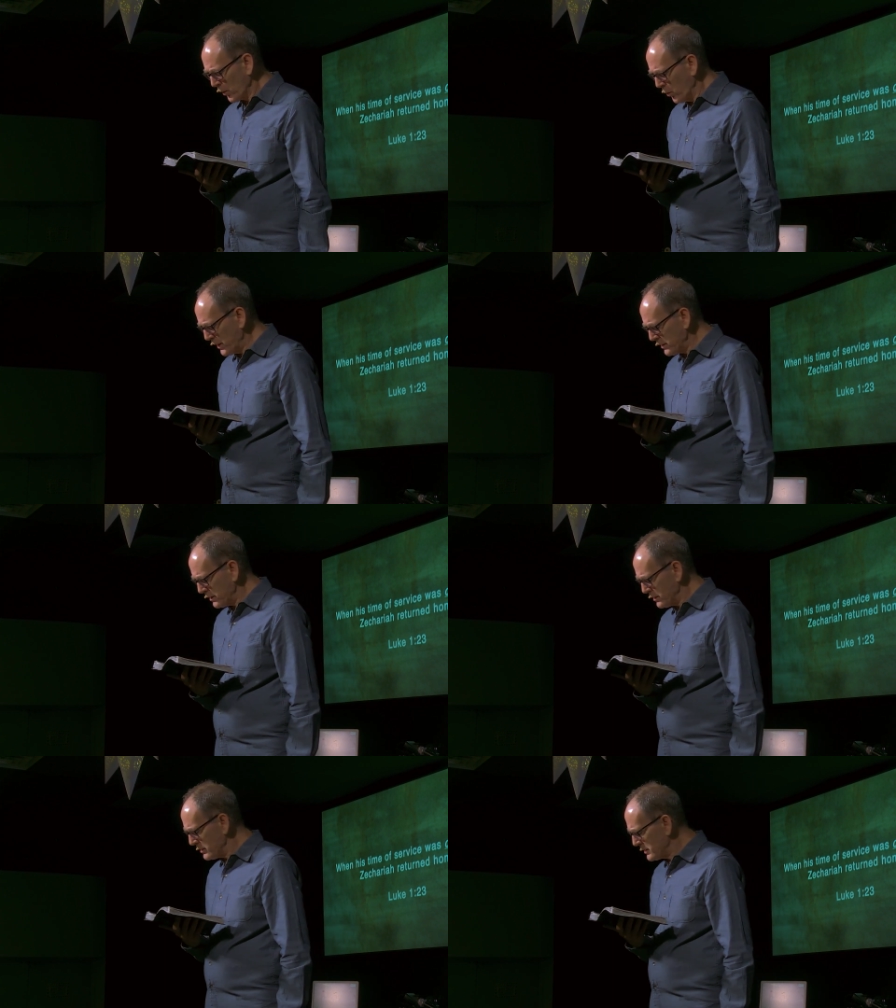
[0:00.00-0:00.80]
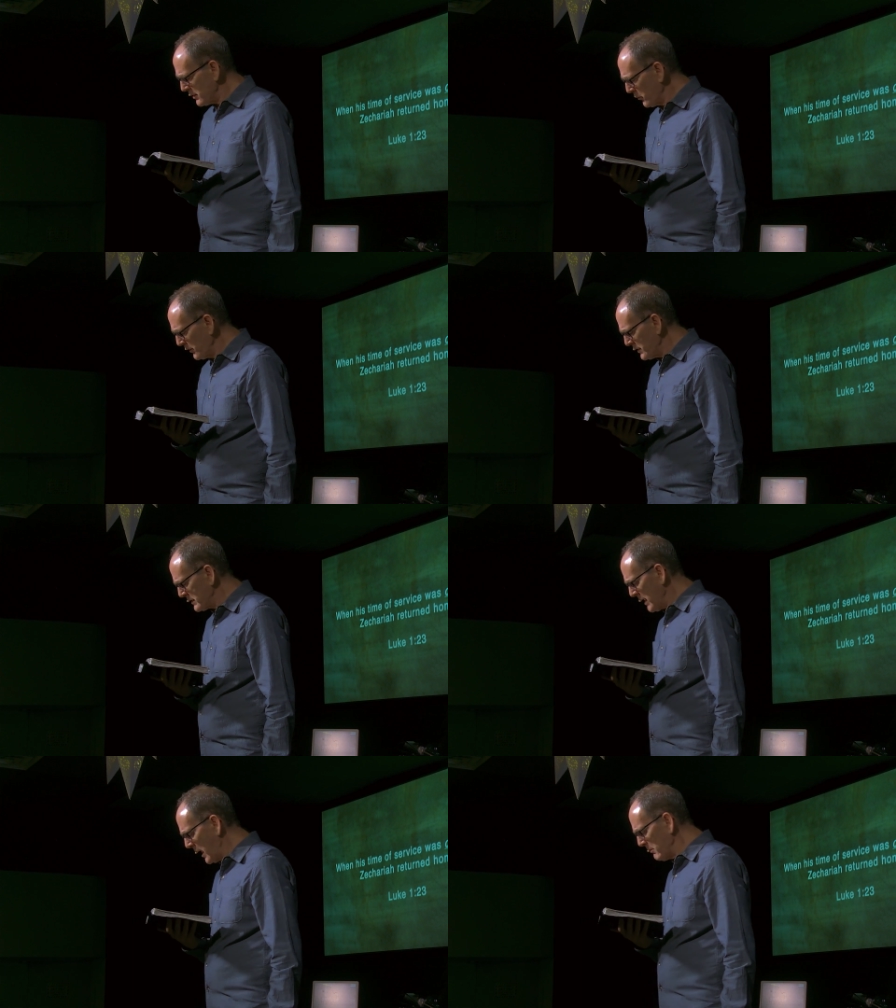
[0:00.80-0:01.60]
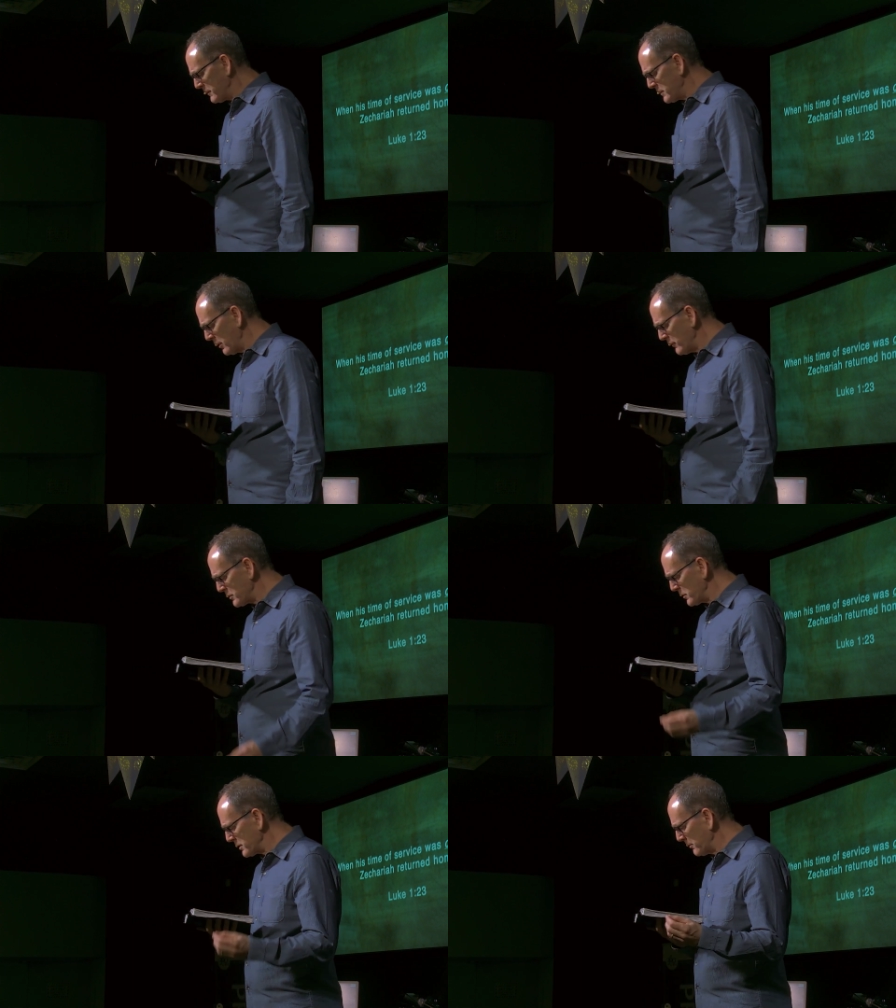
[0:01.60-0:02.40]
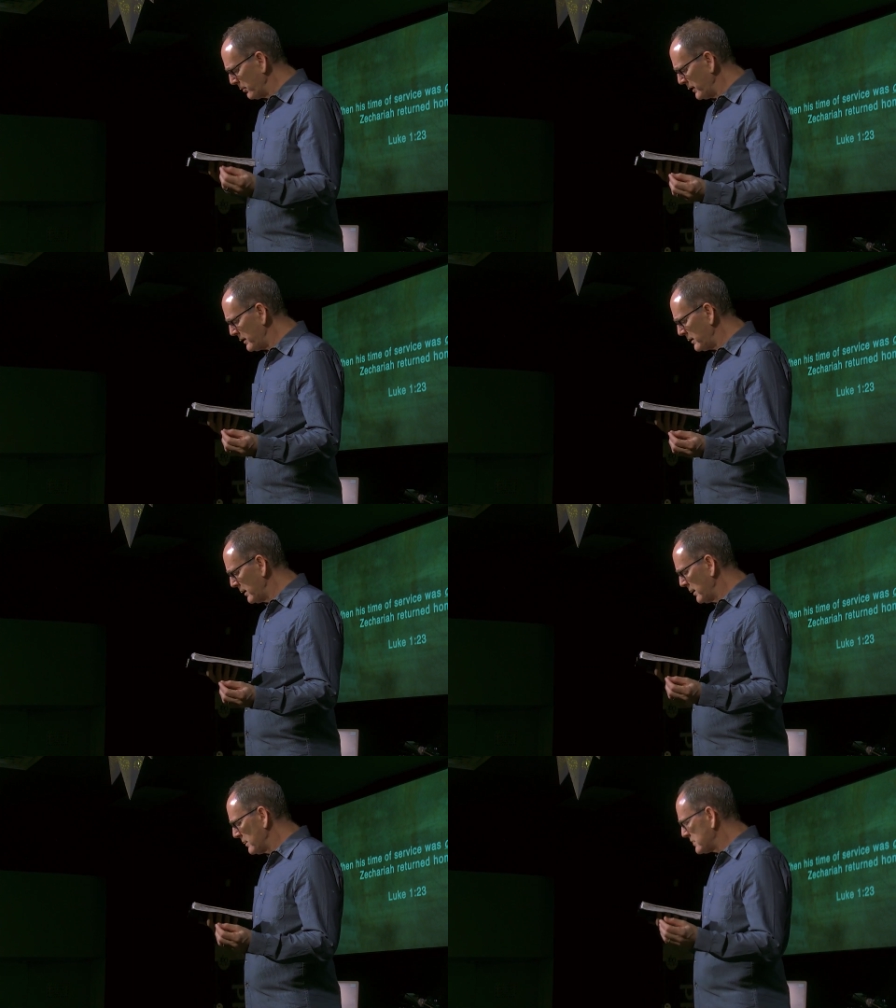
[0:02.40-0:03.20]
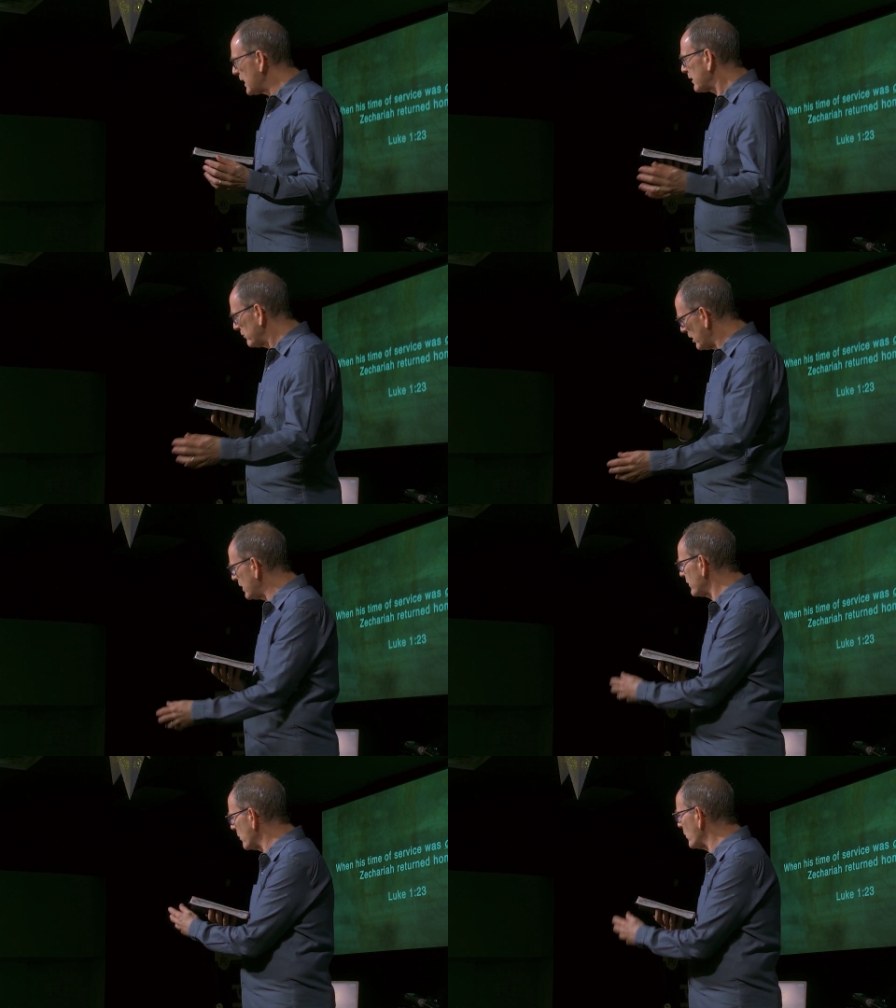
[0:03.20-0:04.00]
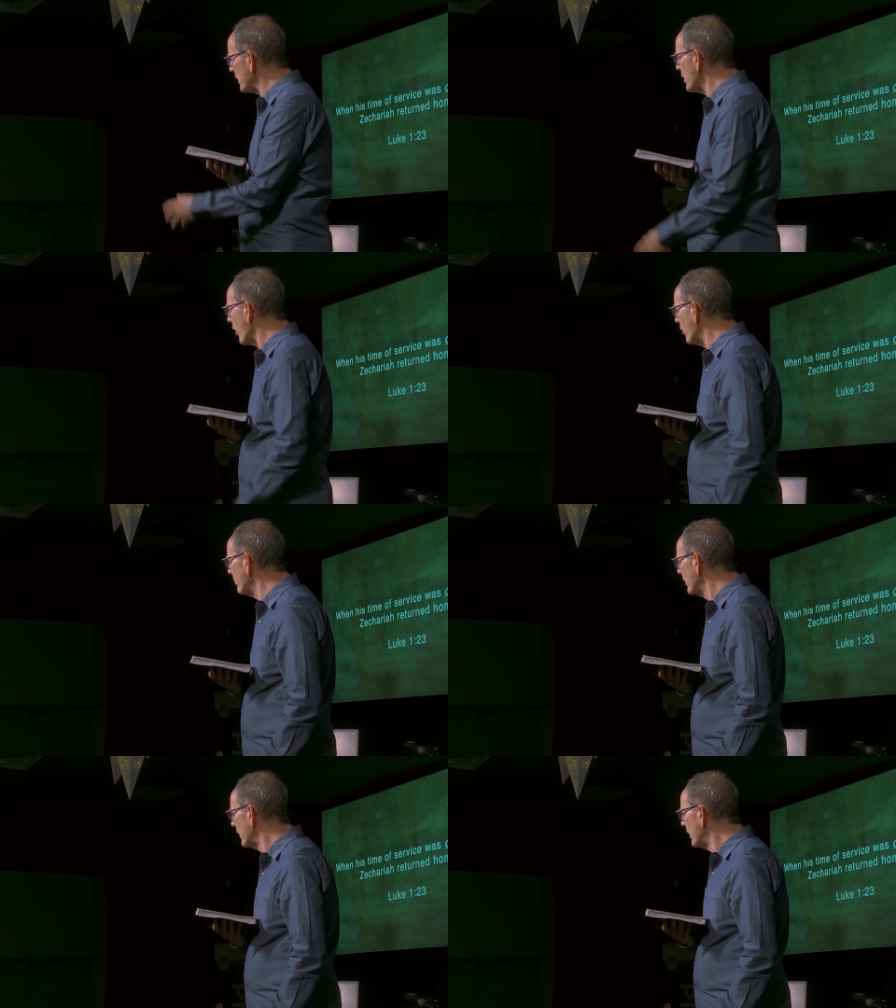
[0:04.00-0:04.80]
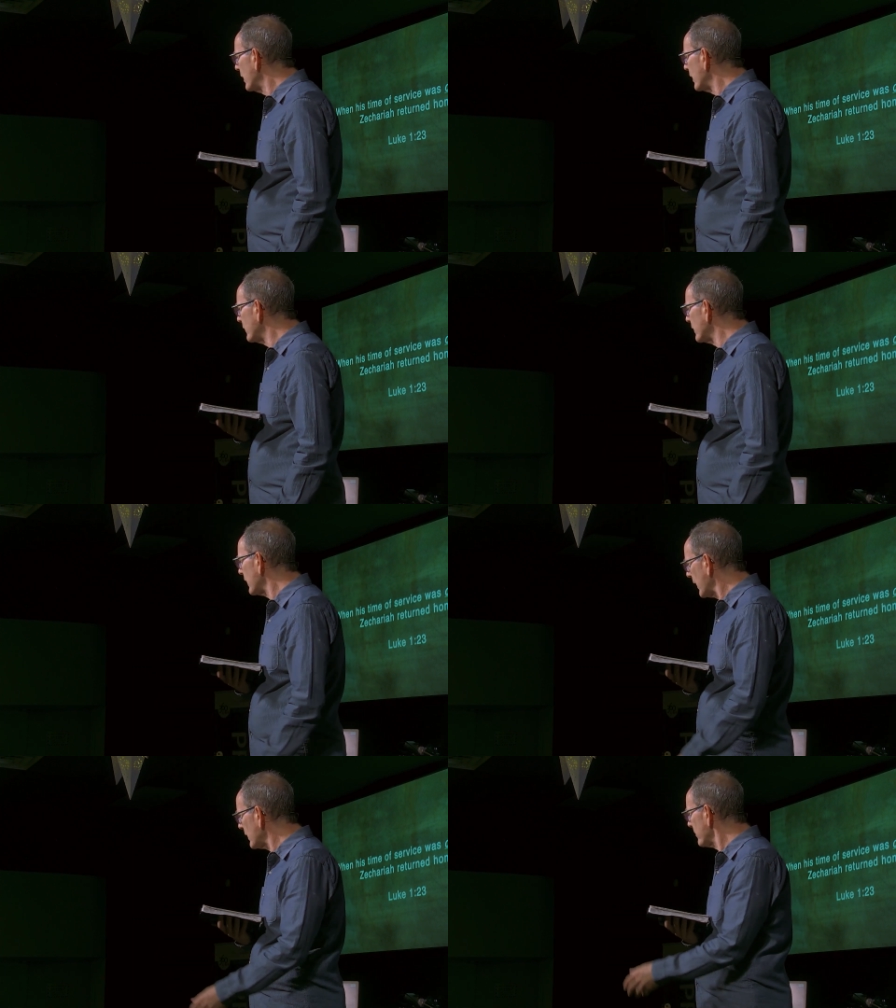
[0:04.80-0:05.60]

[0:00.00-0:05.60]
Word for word: When, when his time of service was completed, Zechariah then went home, and then they had